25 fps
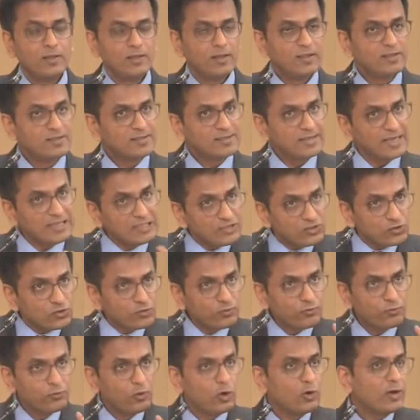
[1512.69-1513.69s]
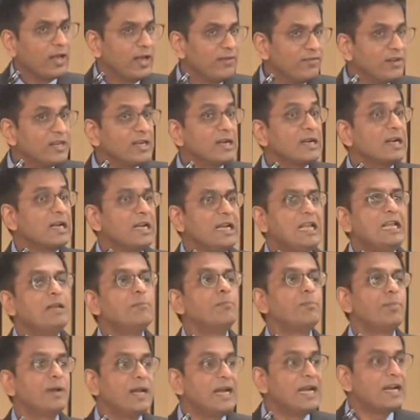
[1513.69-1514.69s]
this sense of not having a
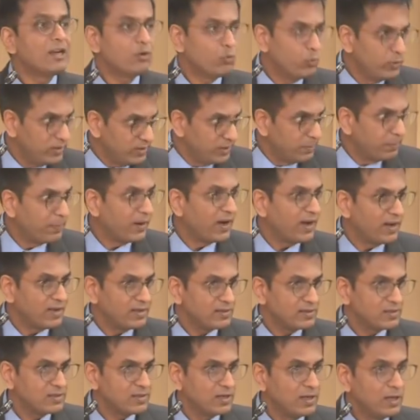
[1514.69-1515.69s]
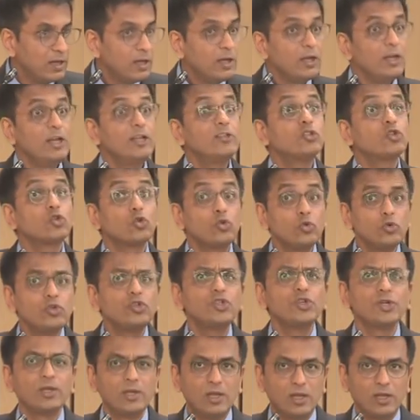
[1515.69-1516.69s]
clean break with the past, is
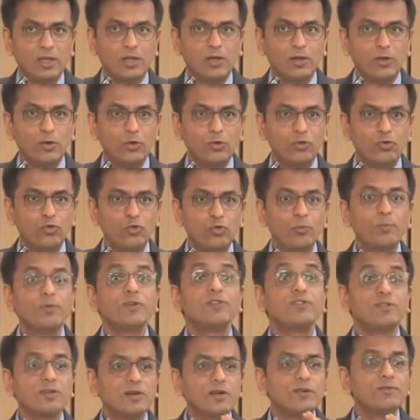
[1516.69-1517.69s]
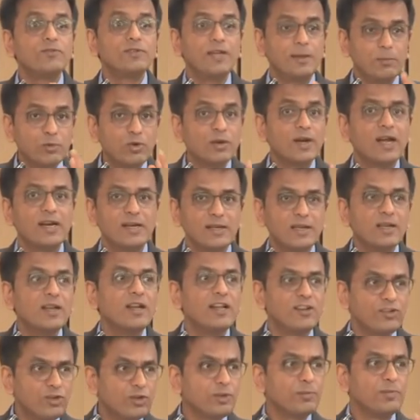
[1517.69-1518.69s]
crucial to preserve democratic
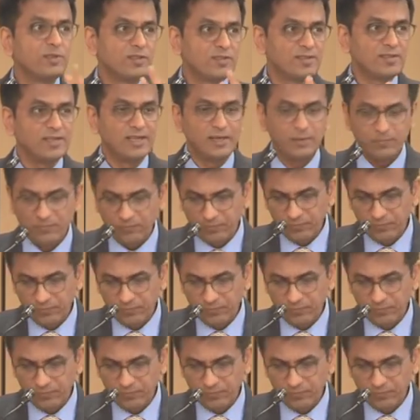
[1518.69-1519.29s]
legitimacy.